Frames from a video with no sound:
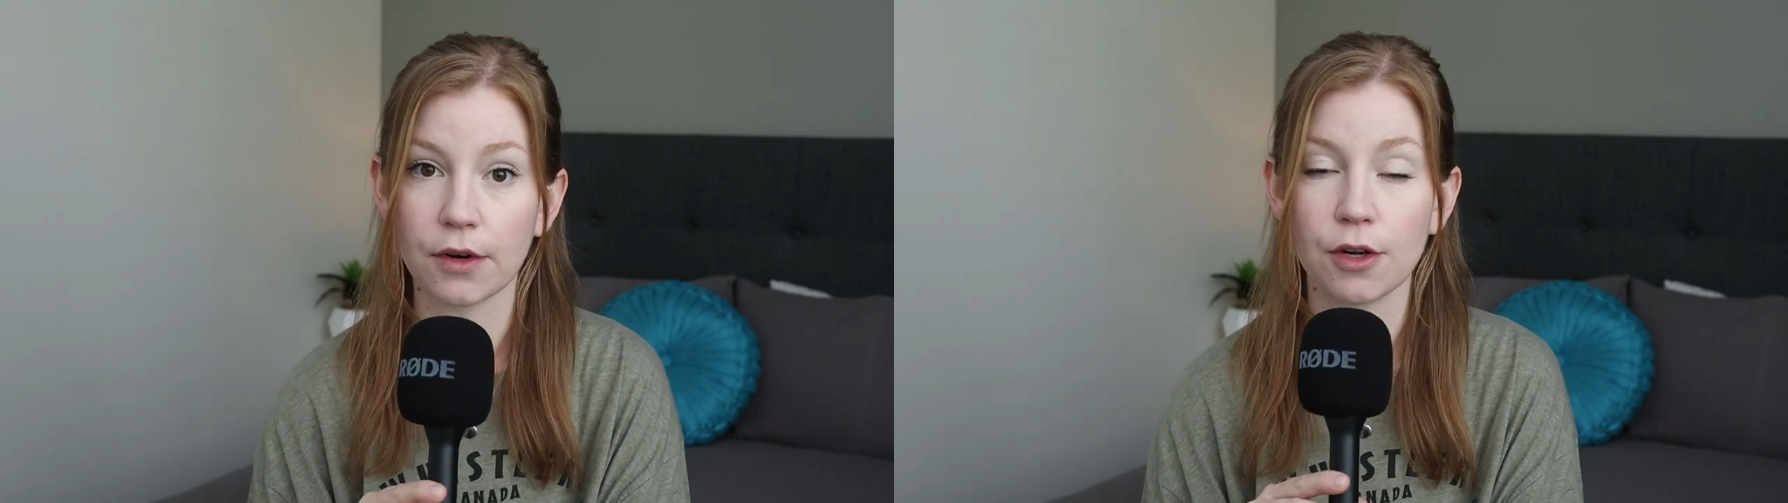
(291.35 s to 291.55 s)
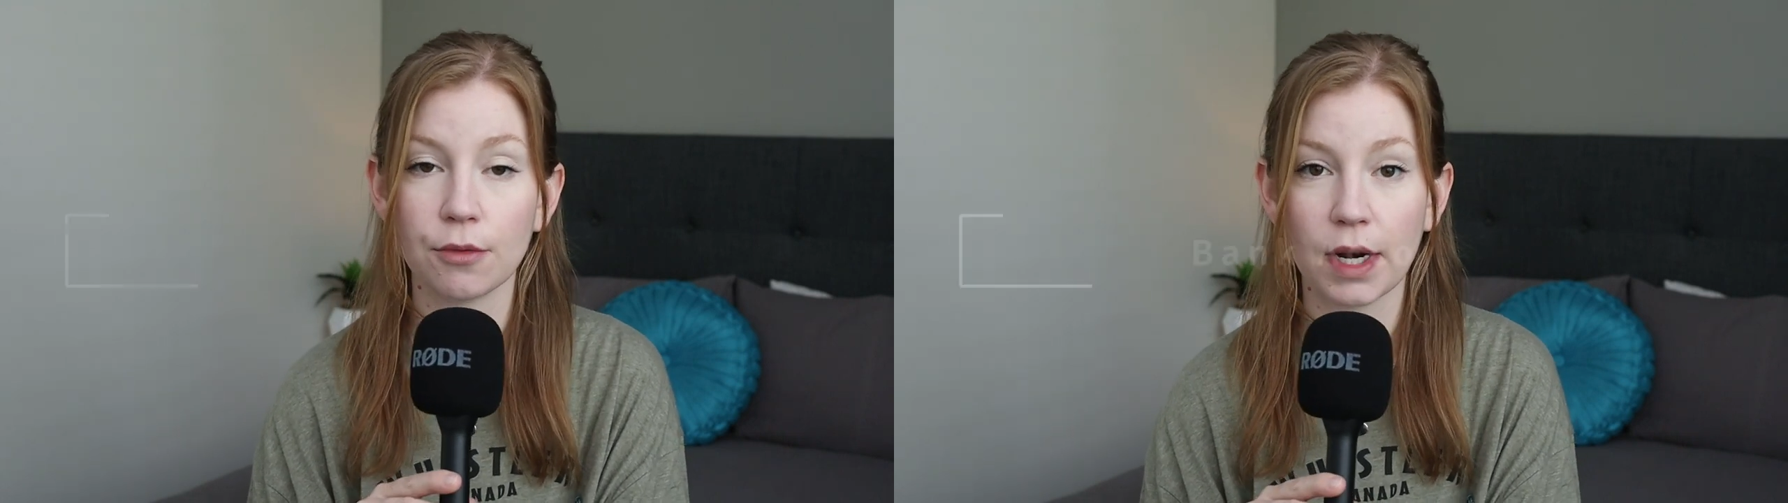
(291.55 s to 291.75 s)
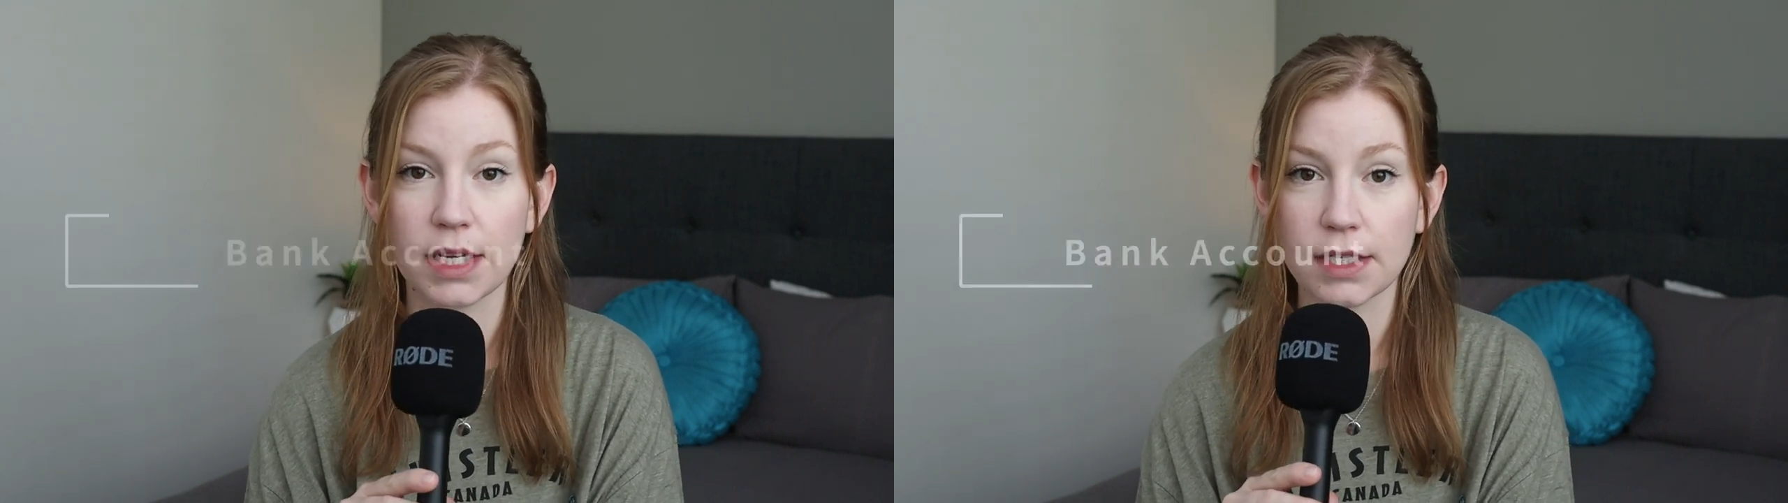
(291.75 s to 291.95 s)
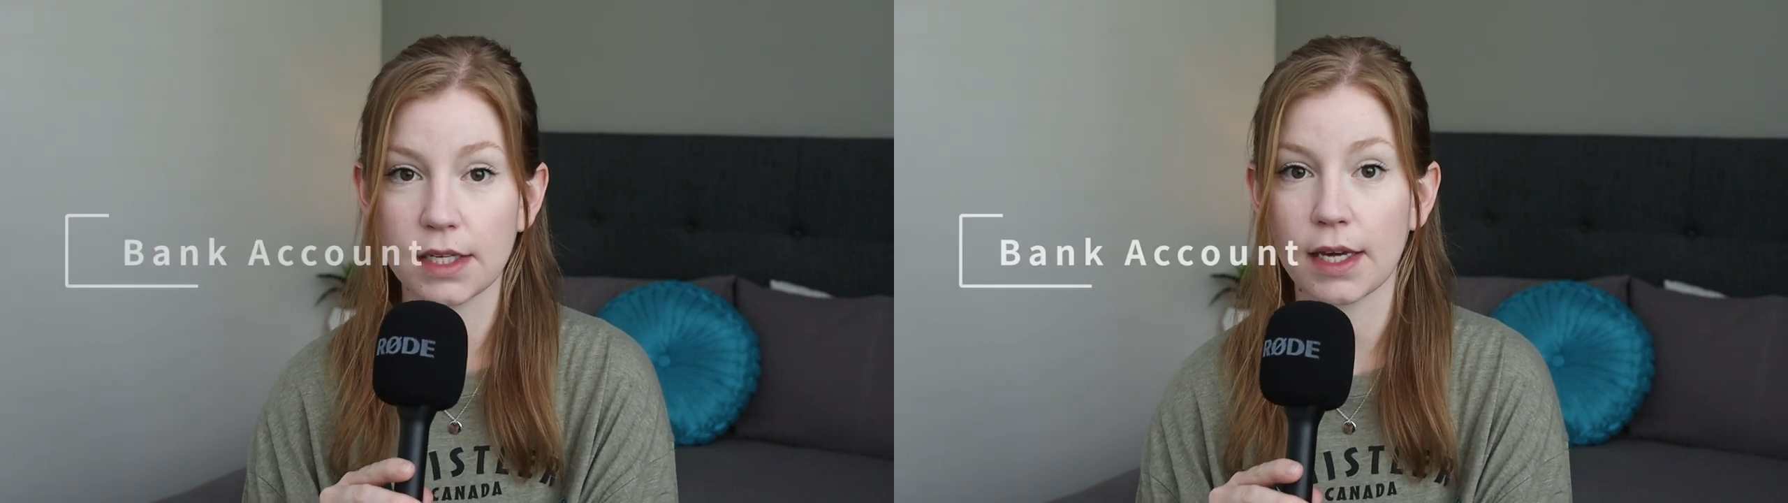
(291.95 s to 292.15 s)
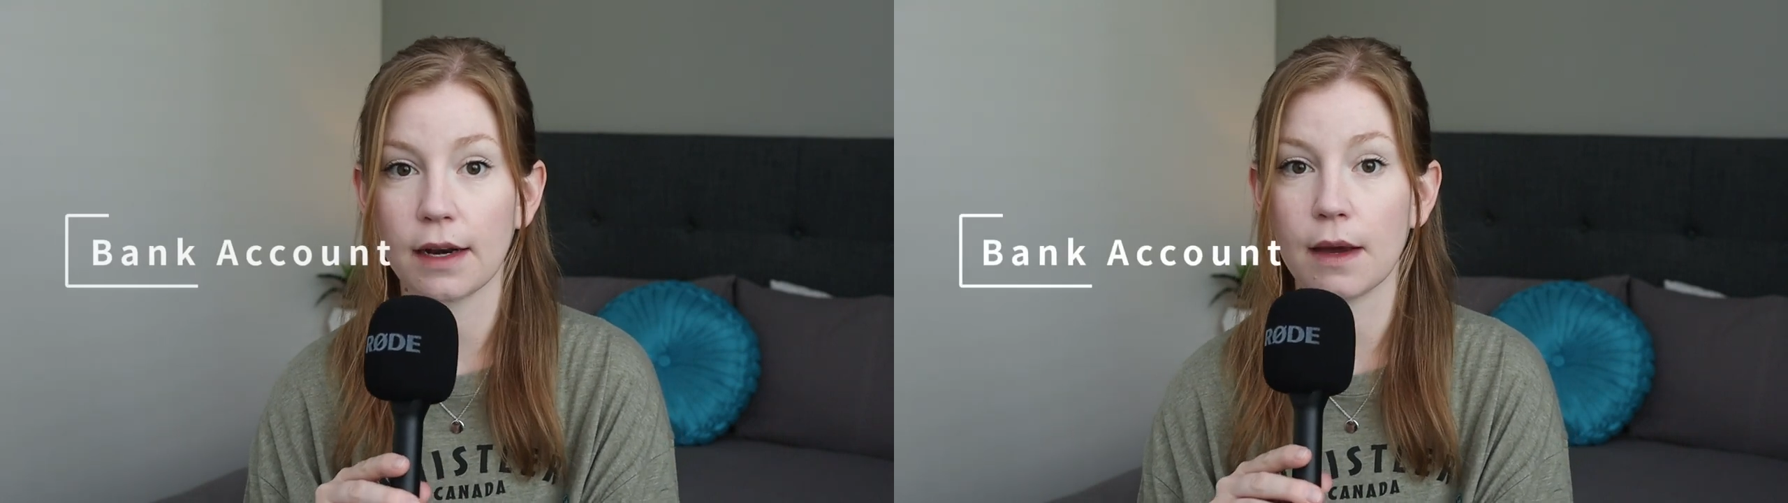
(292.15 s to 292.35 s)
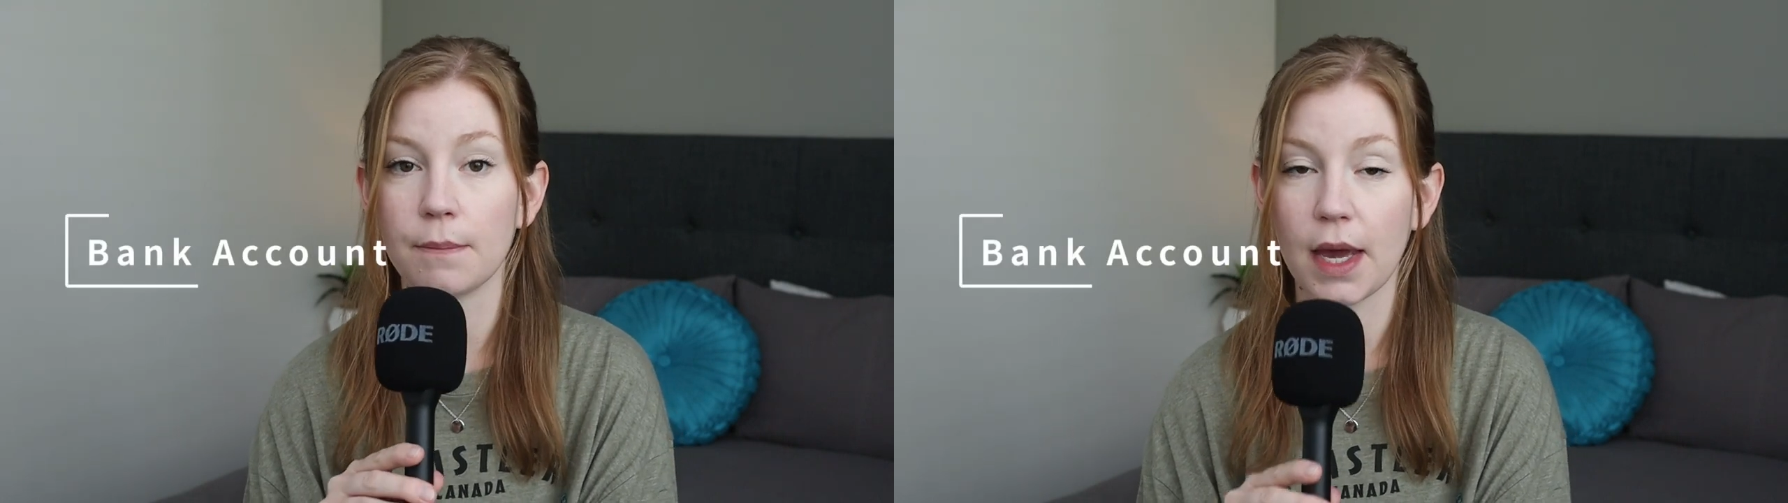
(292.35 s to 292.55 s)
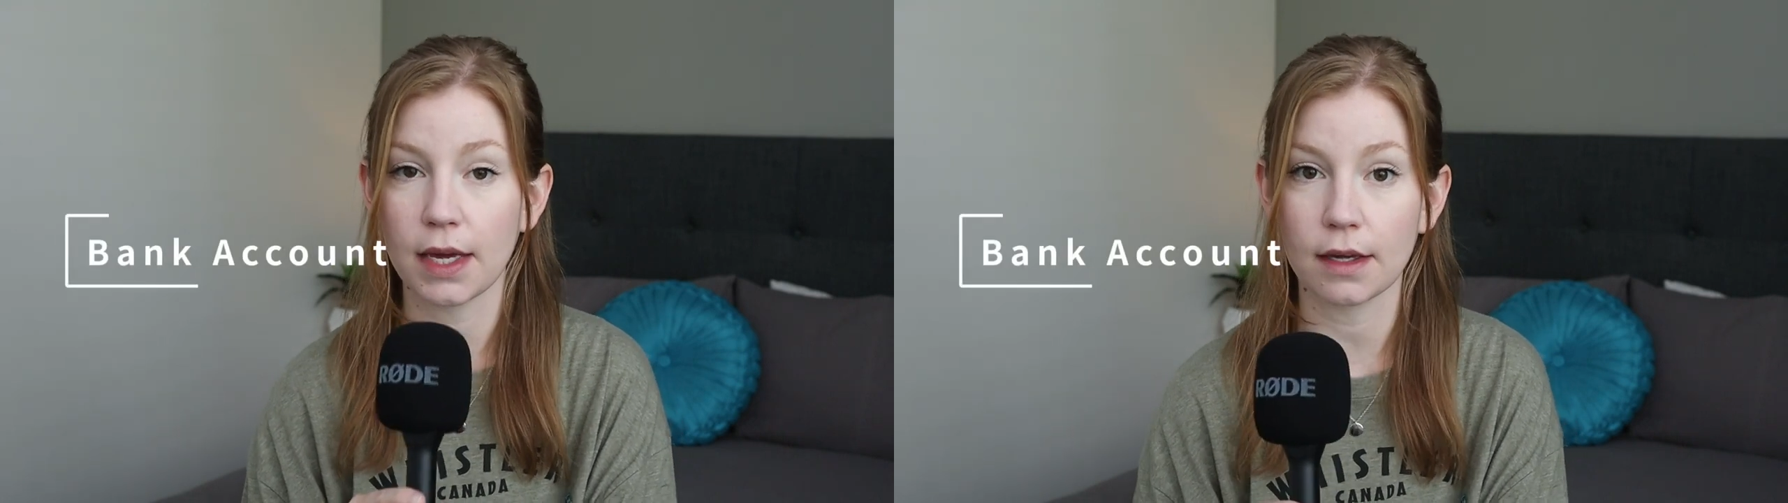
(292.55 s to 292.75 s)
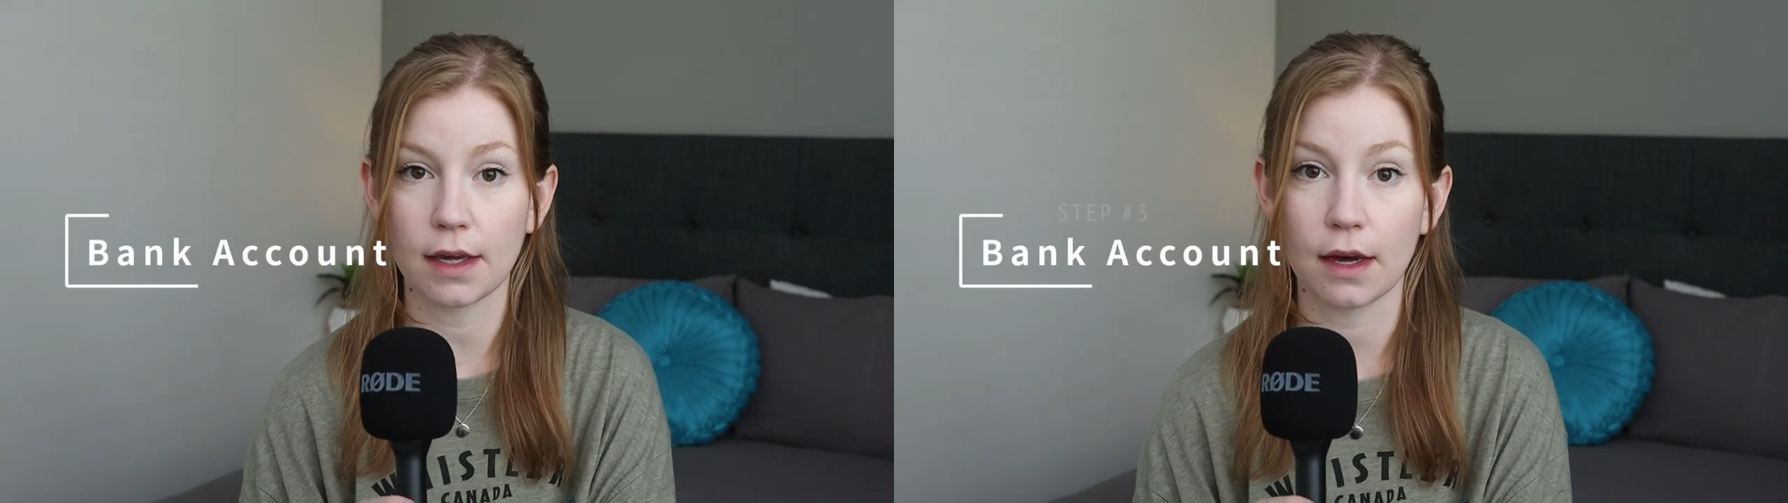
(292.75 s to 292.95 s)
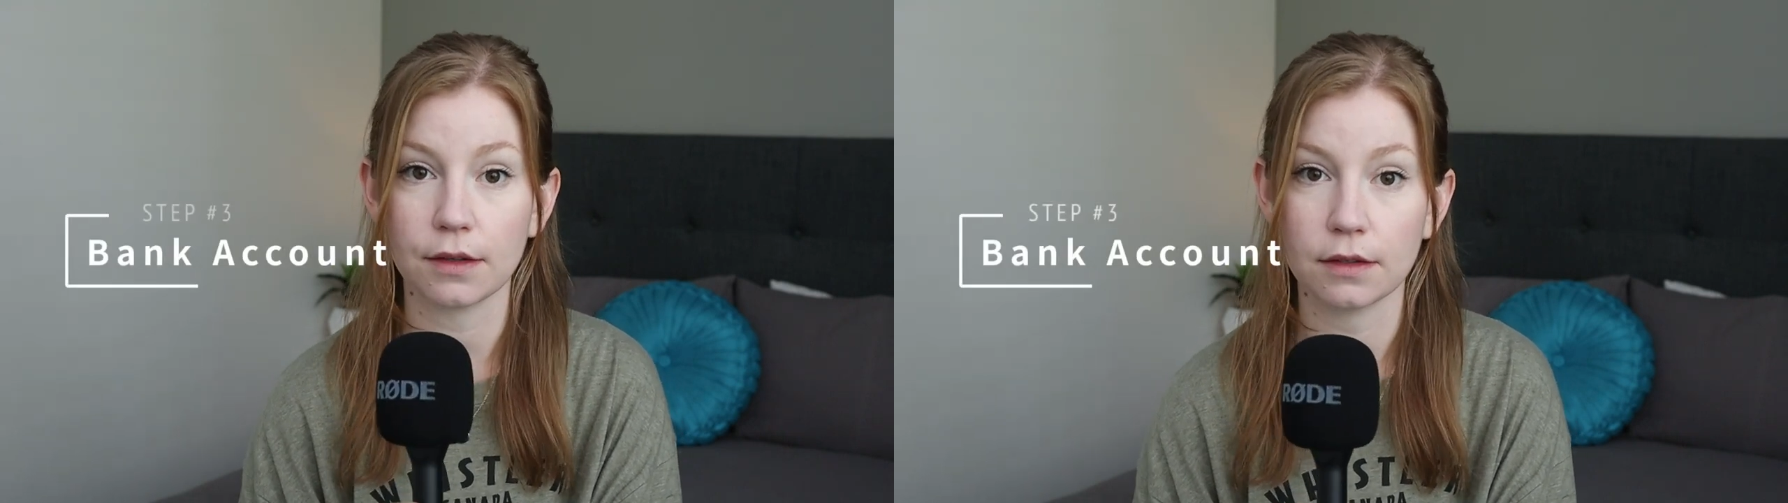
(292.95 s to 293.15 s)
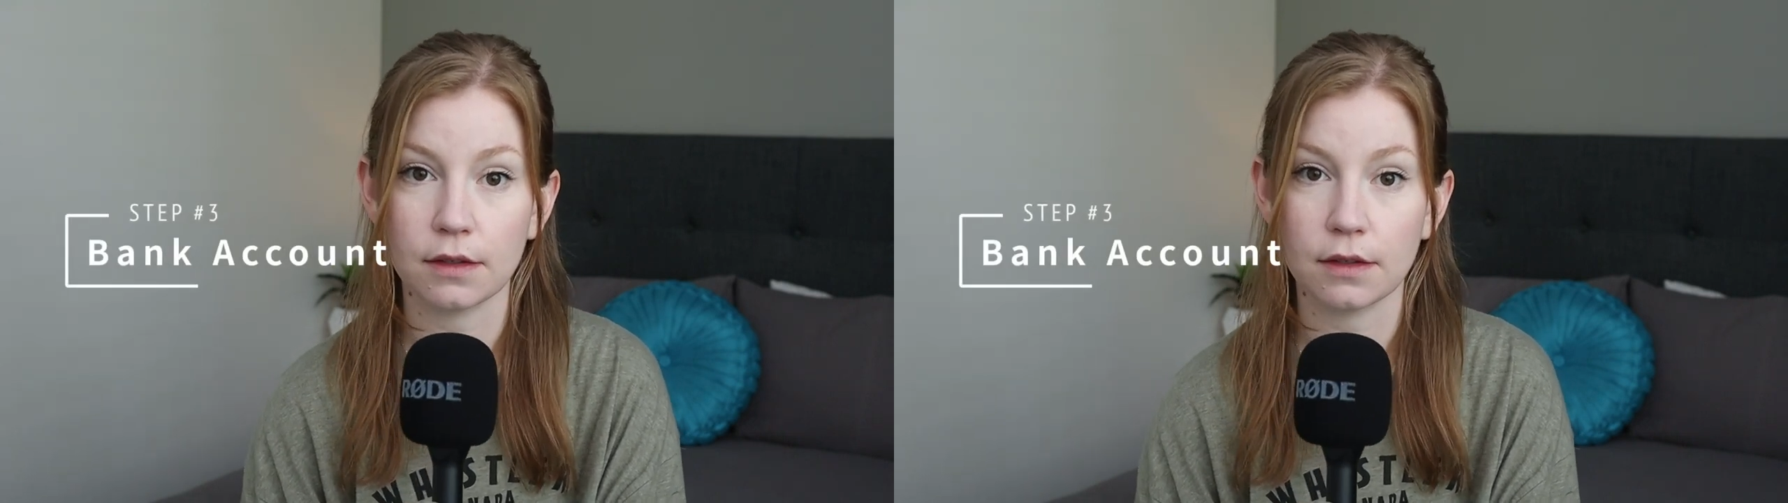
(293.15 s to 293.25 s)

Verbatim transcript: you're ready to to get a bank account.